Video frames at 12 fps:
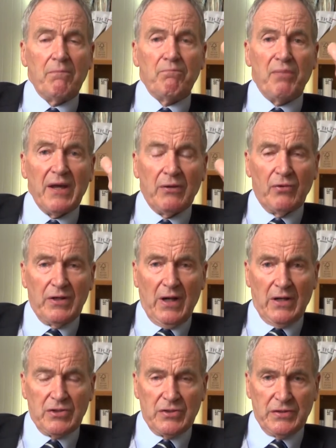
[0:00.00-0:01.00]
Big
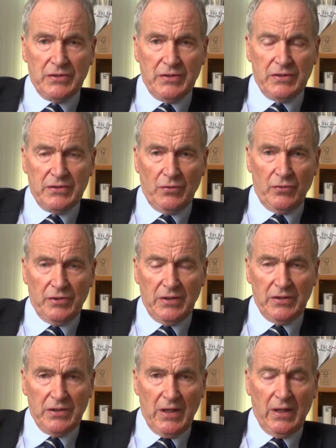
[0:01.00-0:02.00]
reductions in salt
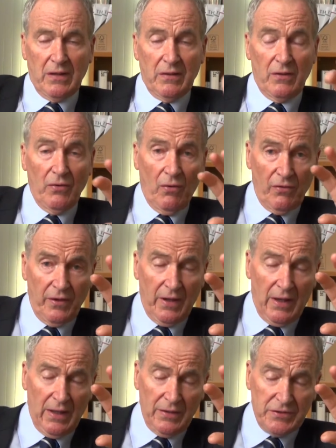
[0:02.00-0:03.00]
intake in the northern
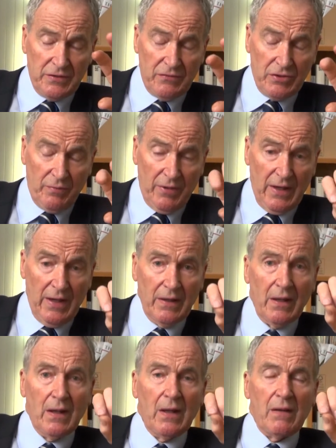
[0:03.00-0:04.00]
islands of
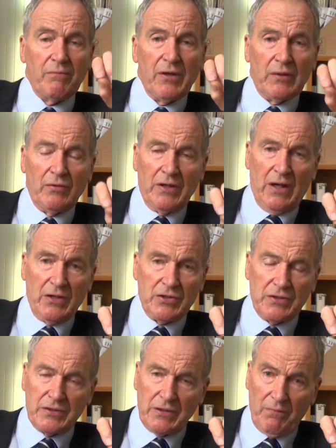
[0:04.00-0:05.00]
Japan, big
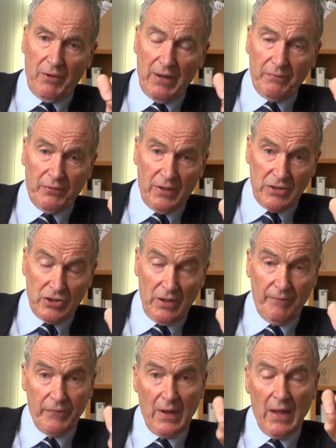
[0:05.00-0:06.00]
reductions in blood
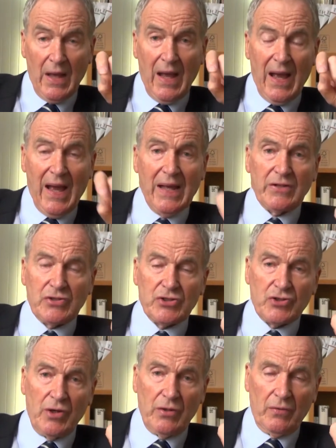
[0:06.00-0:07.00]
pressure and
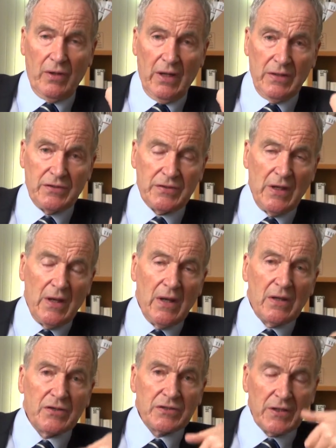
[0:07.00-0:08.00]
stroke rates.
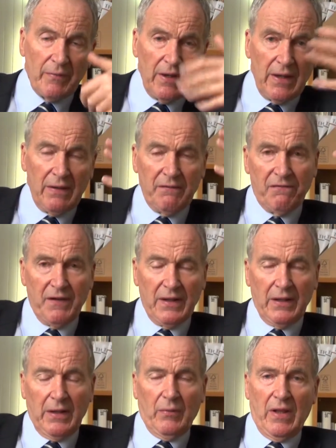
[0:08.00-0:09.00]
Similarly in
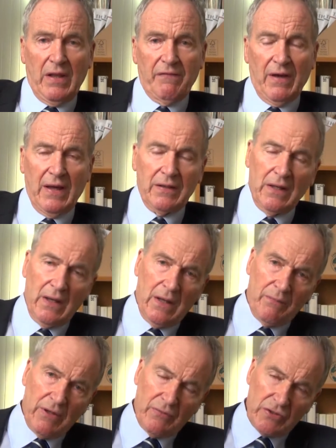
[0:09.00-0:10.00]
Finland, where they've
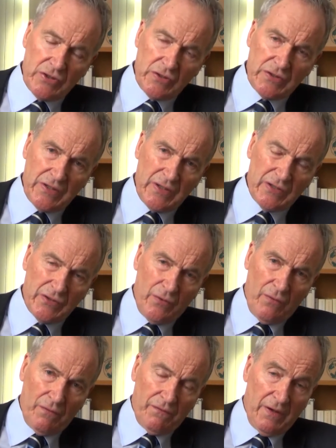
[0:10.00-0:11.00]
been reducing
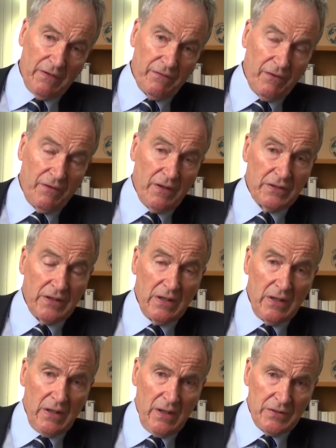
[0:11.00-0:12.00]
salt for over 30
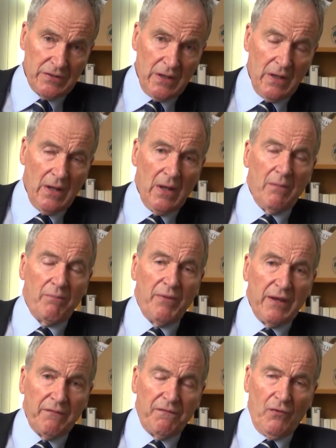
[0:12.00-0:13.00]
years,
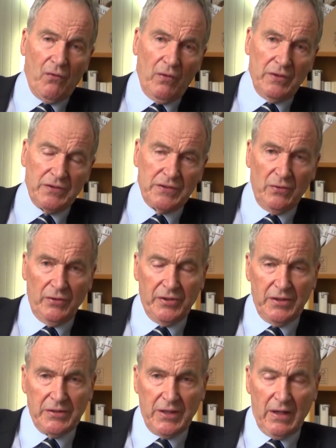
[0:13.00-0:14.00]
big fall in salt
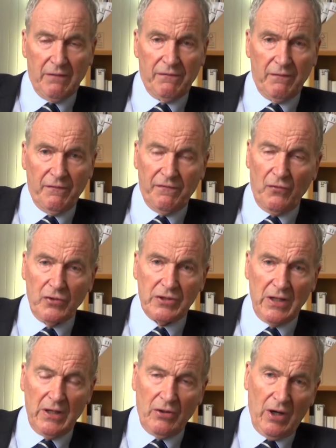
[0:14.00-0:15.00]
intake from
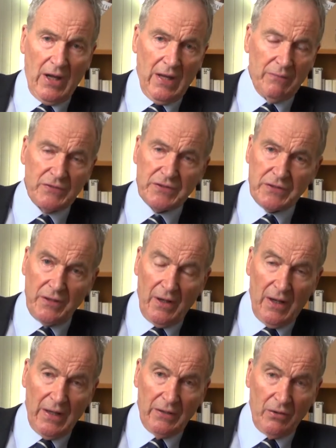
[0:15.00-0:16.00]
14 grams to
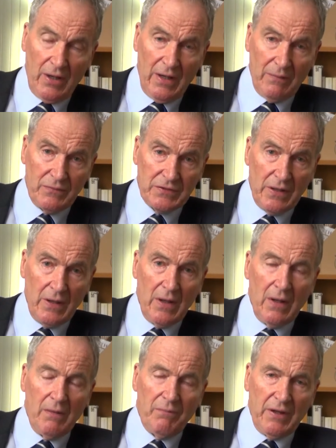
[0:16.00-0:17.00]
9 grams,
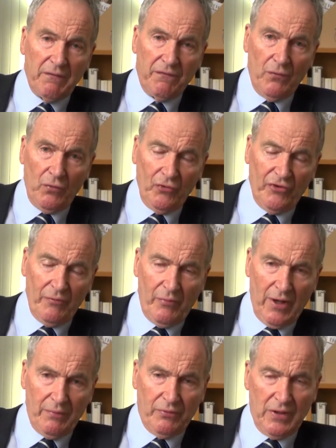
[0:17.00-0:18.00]
big falls in
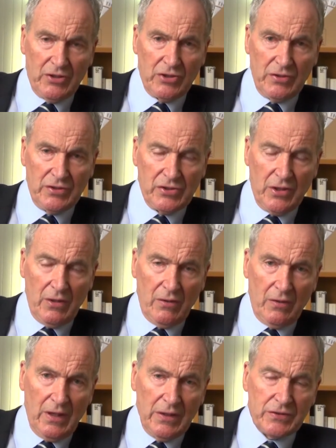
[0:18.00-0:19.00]
blood pressure and stroke
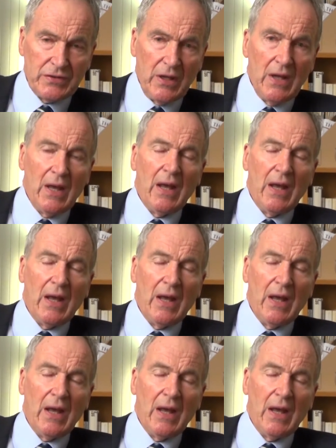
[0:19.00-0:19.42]
rates.